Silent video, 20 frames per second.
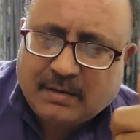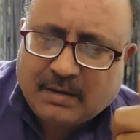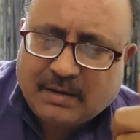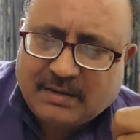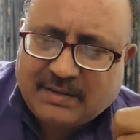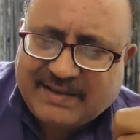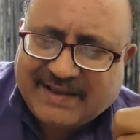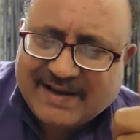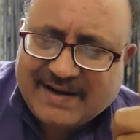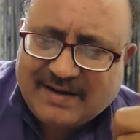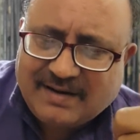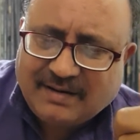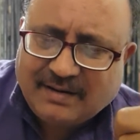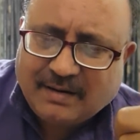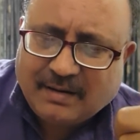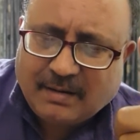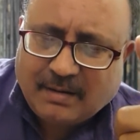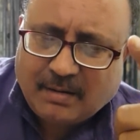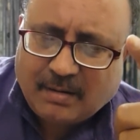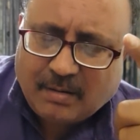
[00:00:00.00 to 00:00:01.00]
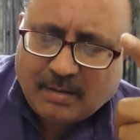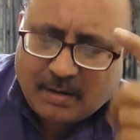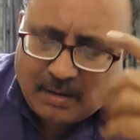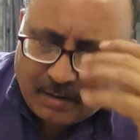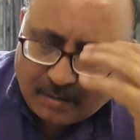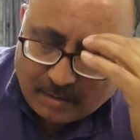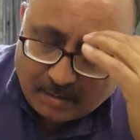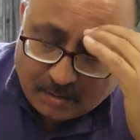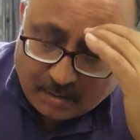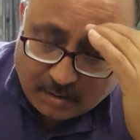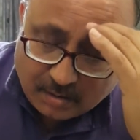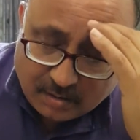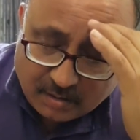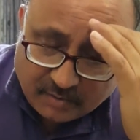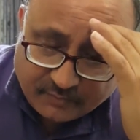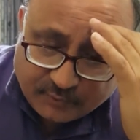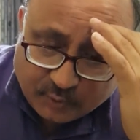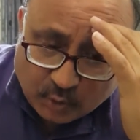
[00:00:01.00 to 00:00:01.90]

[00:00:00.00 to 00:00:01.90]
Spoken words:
then, of